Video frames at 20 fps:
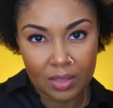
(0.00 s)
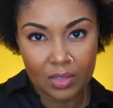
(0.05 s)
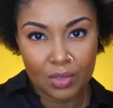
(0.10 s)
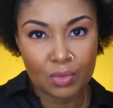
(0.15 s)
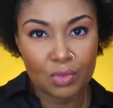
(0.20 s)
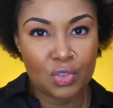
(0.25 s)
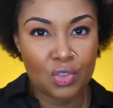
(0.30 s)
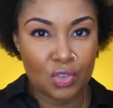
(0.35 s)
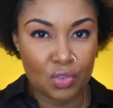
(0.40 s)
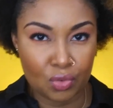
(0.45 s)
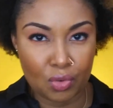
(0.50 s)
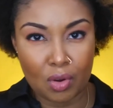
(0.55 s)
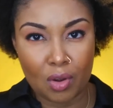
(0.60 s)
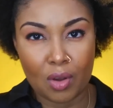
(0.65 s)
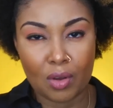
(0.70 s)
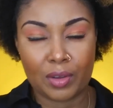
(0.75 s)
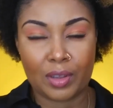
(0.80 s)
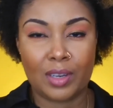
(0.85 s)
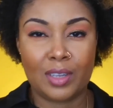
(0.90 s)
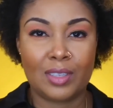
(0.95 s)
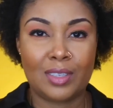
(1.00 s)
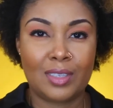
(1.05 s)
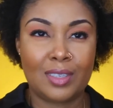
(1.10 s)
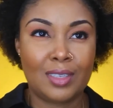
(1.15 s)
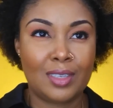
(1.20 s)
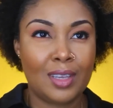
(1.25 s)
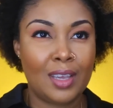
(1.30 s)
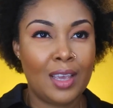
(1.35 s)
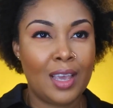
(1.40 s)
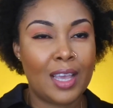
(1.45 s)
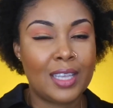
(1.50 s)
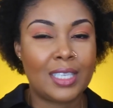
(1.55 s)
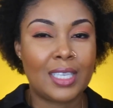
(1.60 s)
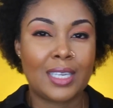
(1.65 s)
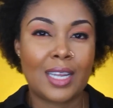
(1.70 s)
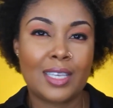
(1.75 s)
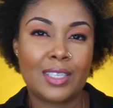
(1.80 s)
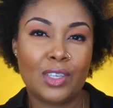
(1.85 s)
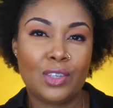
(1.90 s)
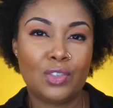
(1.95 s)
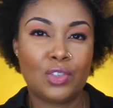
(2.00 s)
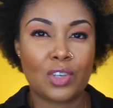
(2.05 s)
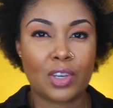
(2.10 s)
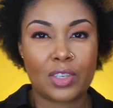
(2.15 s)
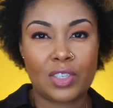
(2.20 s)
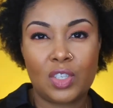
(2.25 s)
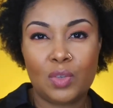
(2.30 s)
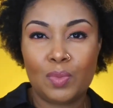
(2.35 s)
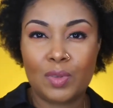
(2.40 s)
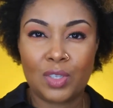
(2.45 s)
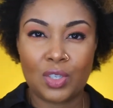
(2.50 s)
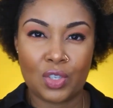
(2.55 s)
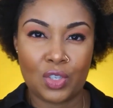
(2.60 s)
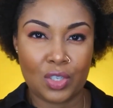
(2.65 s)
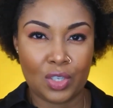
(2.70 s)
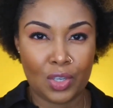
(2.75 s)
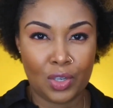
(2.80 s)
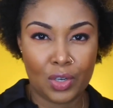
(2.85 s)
so strong, and it's a nice little juxtaposition.